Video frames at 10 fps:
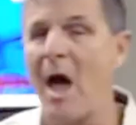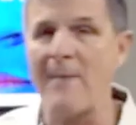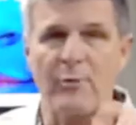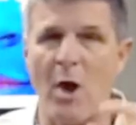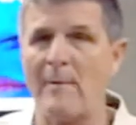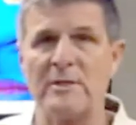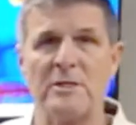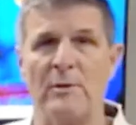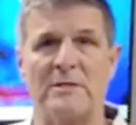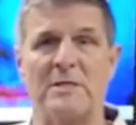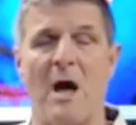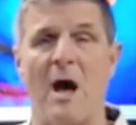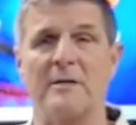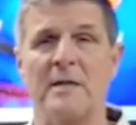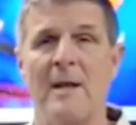I promise you it's
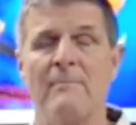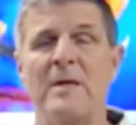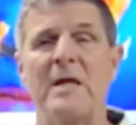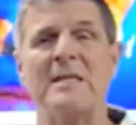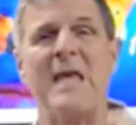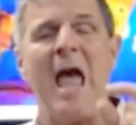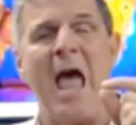not. Because